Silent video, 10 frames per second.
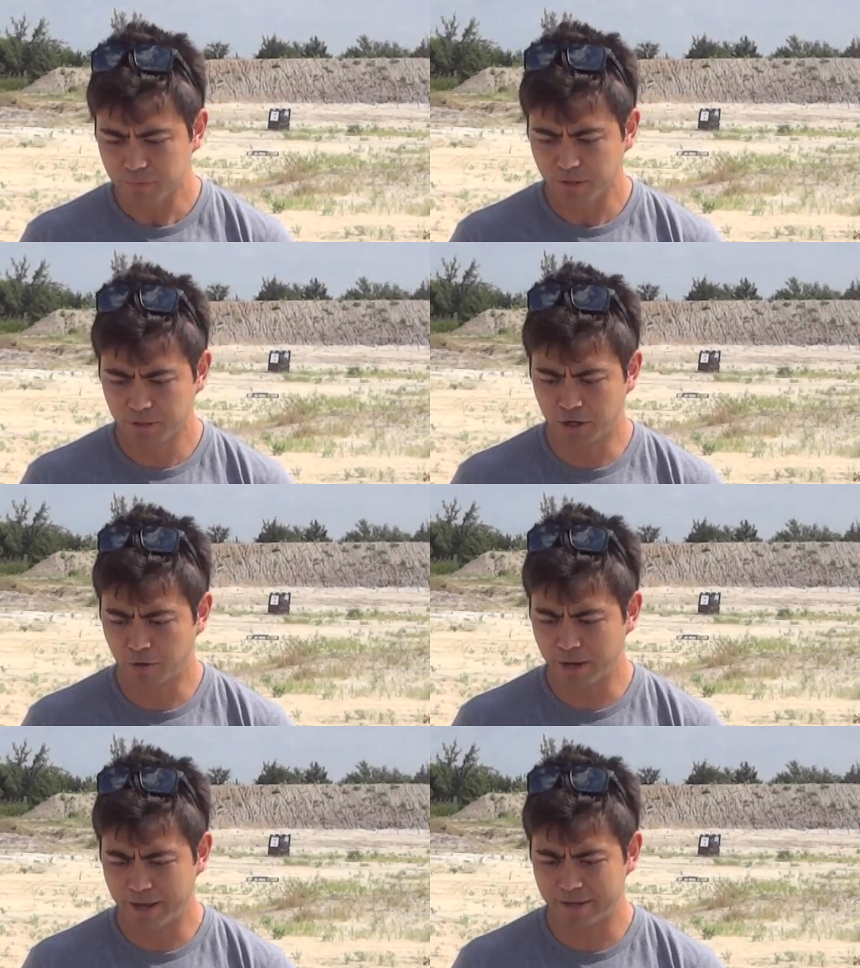You
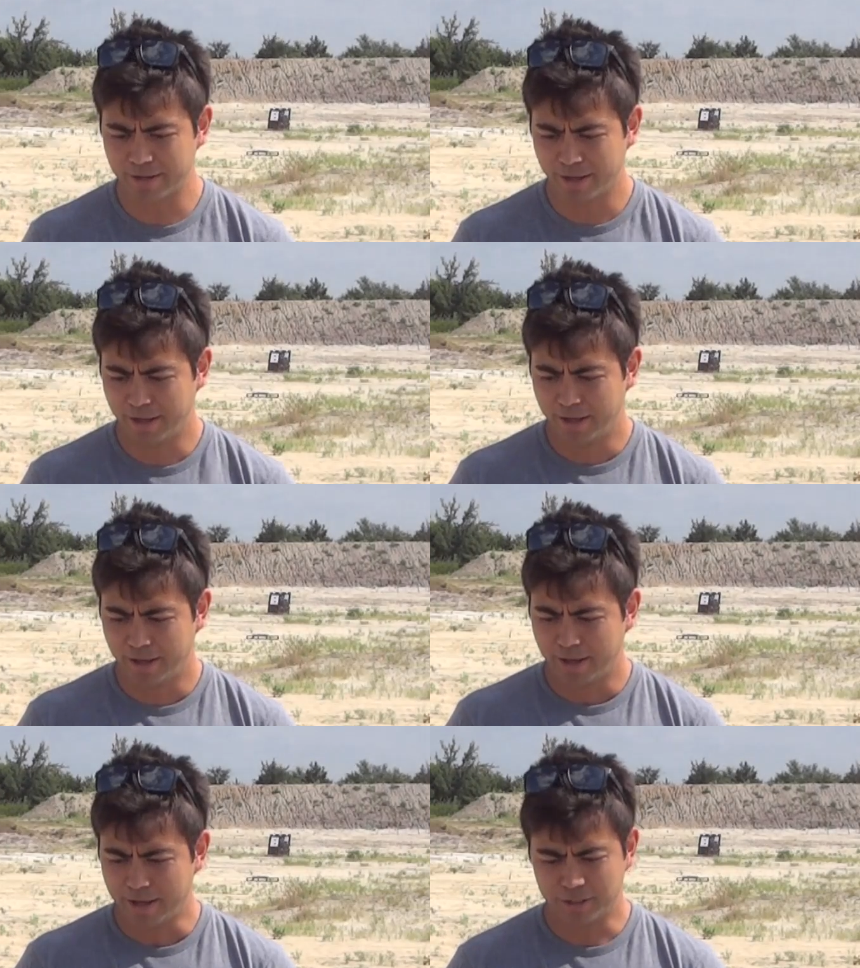know, and
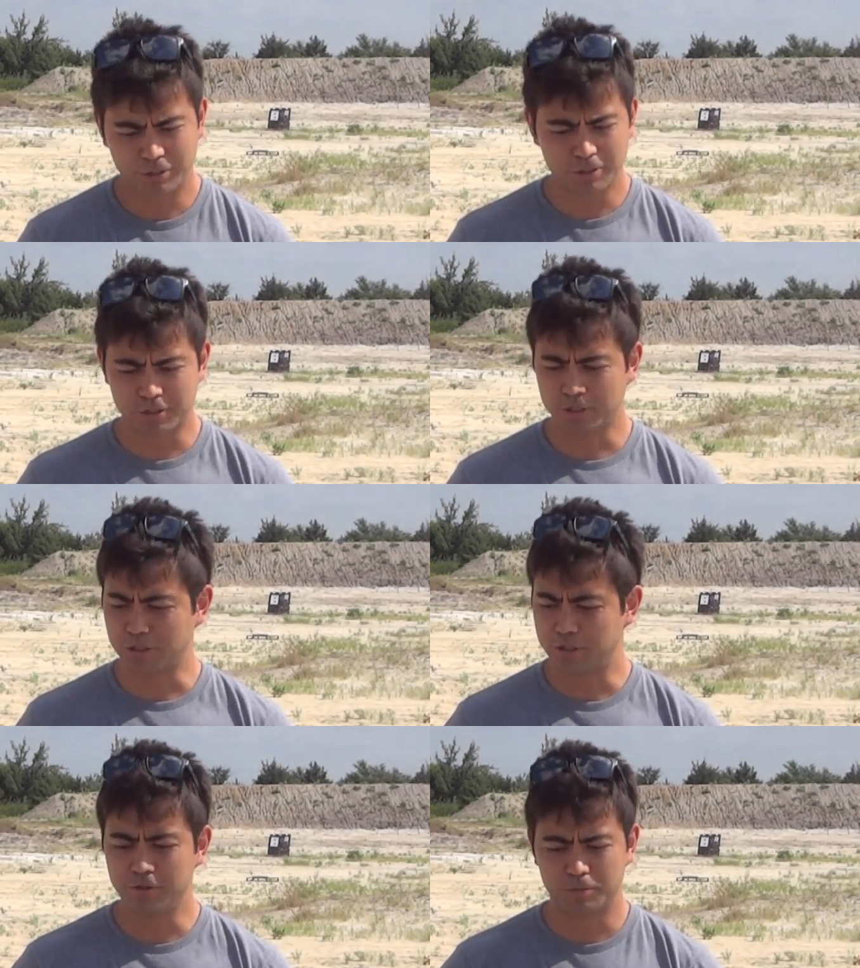it's just such a
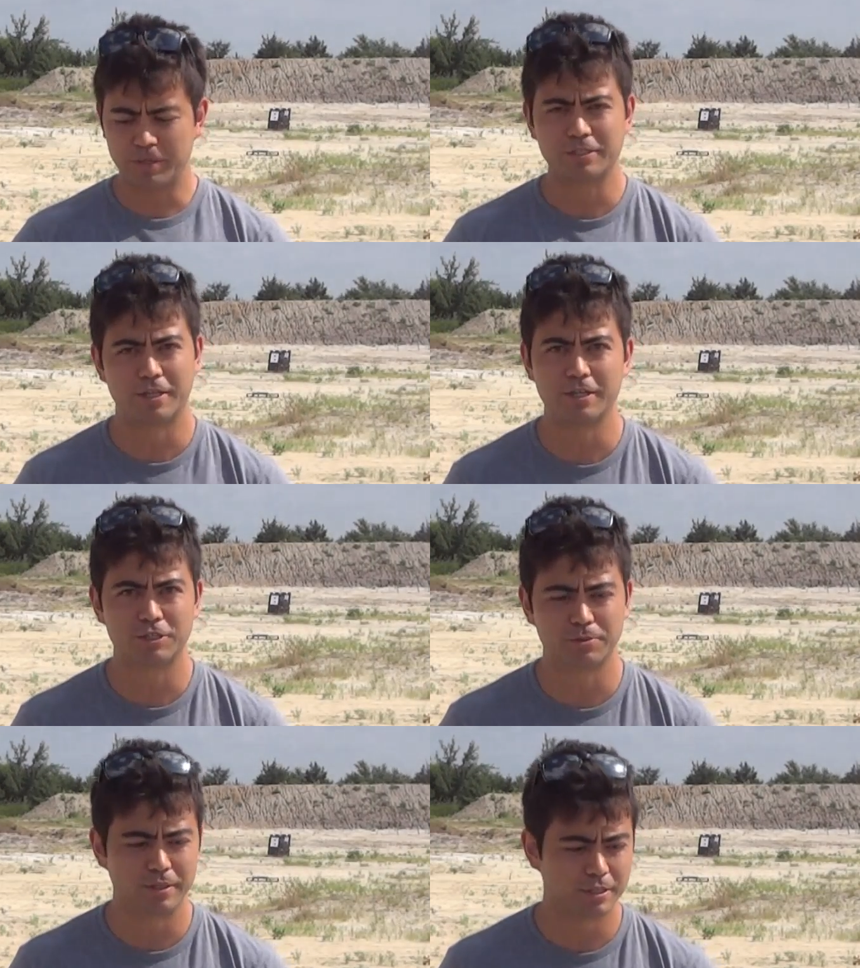huge piece of
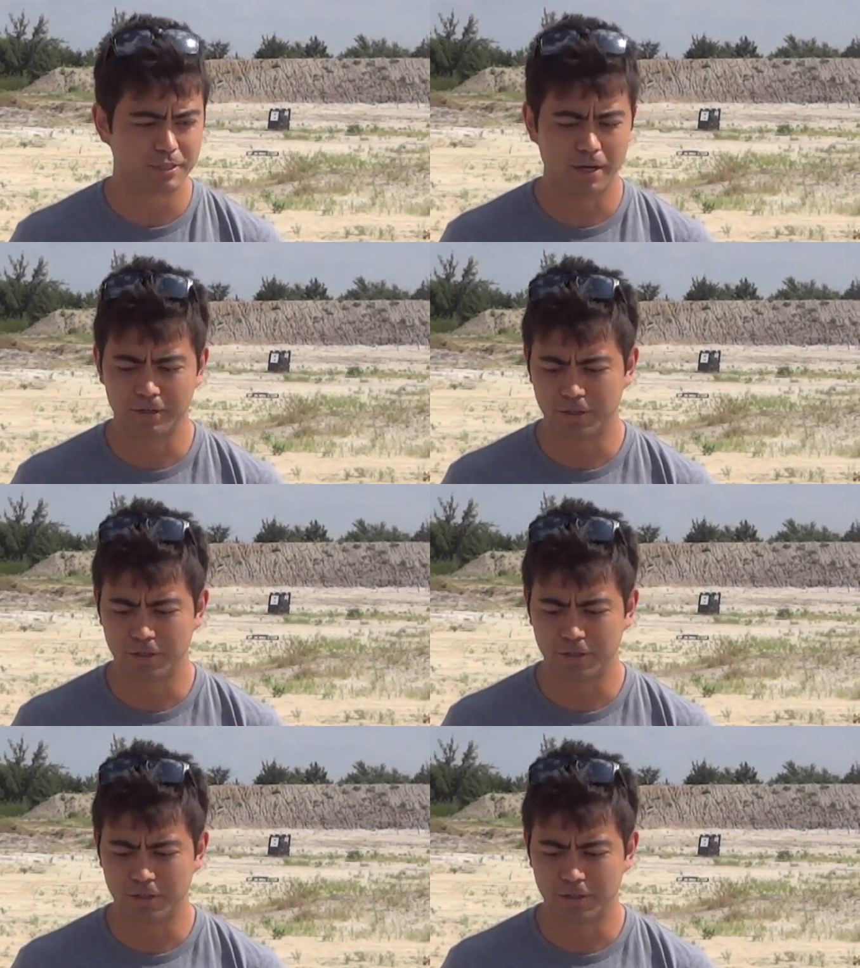history, this gun.